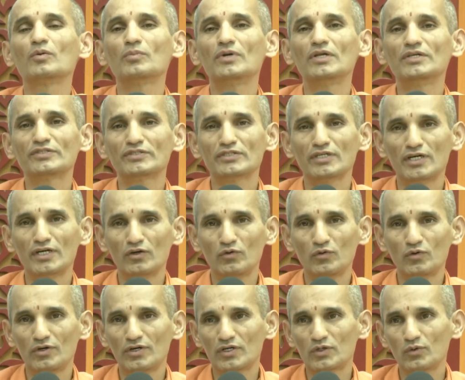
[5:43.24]
please send a
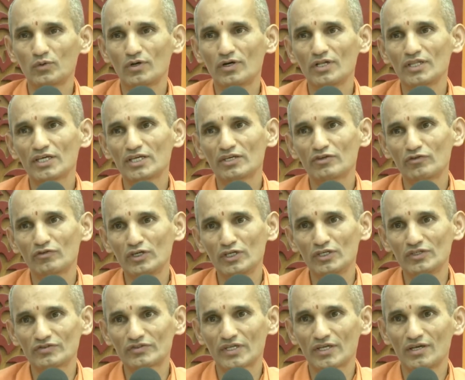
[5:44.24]
word to all the
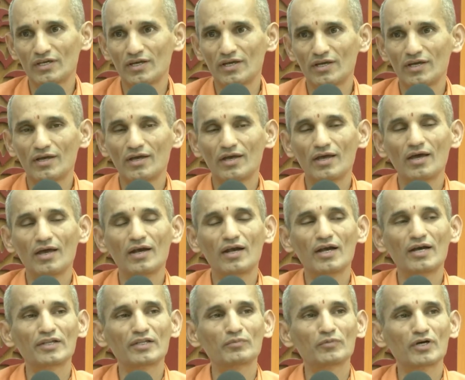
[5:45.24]
queens,
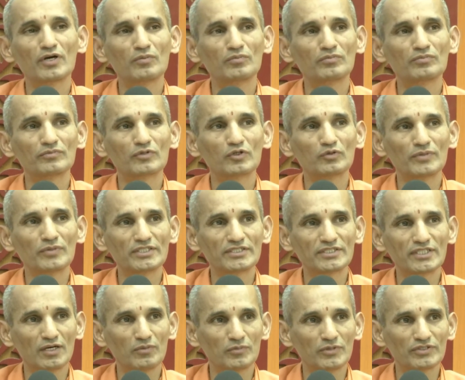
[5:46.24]
let them come to my
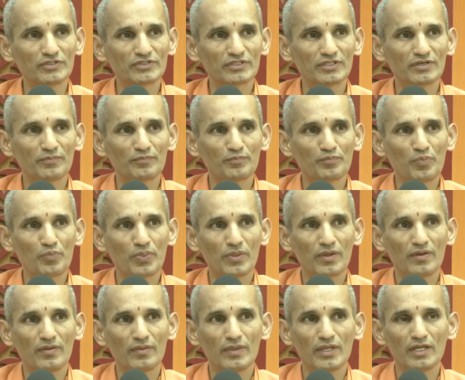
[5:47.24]
chambers.
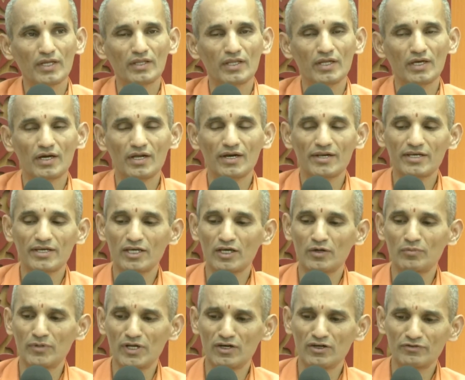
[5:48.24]
Then they all
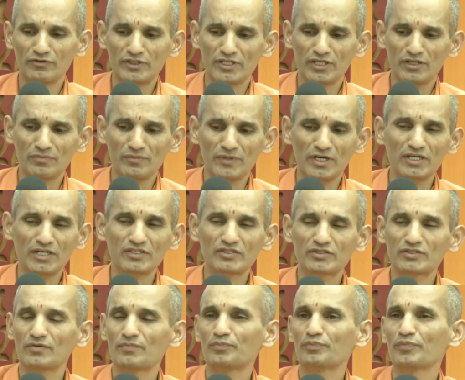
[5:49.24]
came along with their
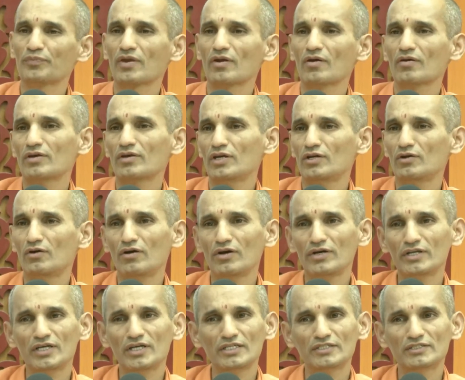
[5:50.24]
maids, in all
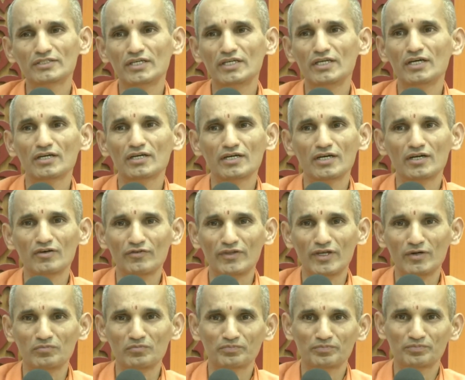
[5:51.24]
nearly 300 of
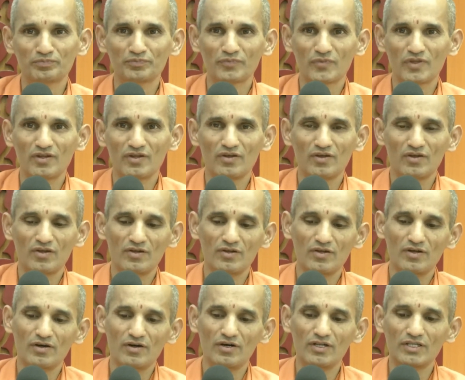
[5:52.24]
them,
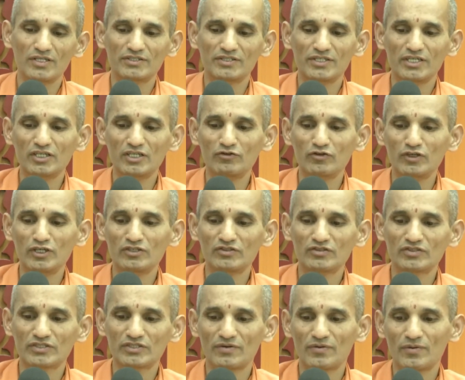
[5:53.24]
all the 3
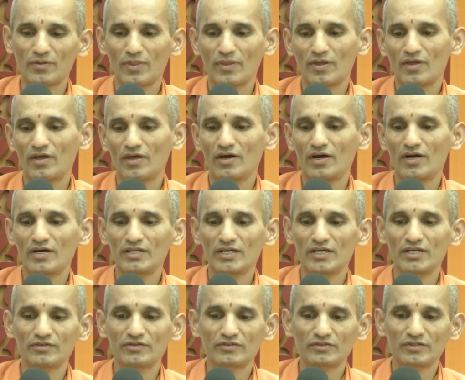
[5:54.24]
queens and
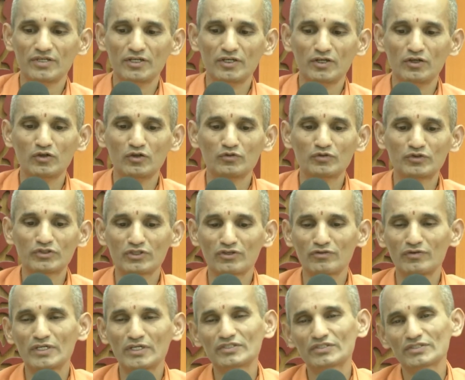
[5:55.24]
their retinue of
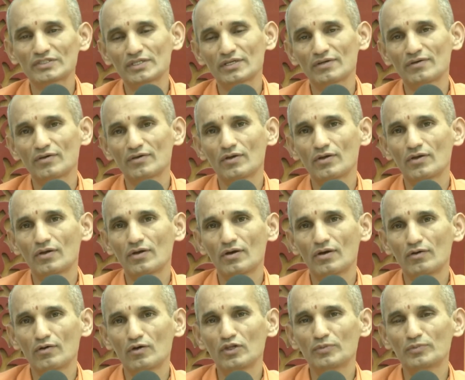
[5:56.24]
servants,
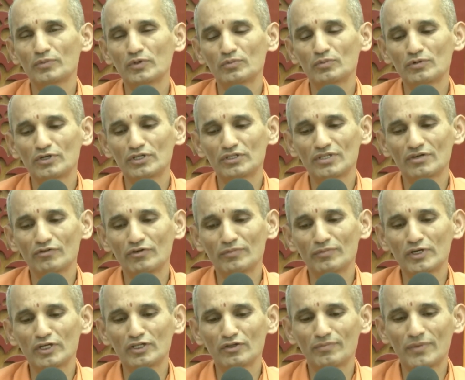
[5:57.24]
and all the people in the
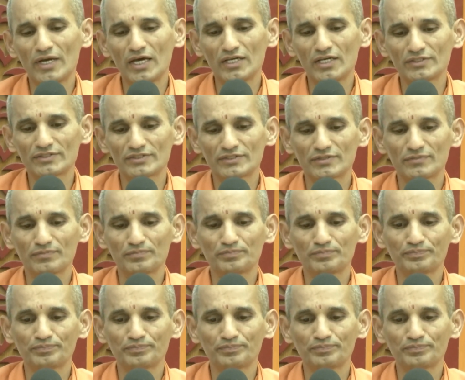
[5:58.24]
women in the palace.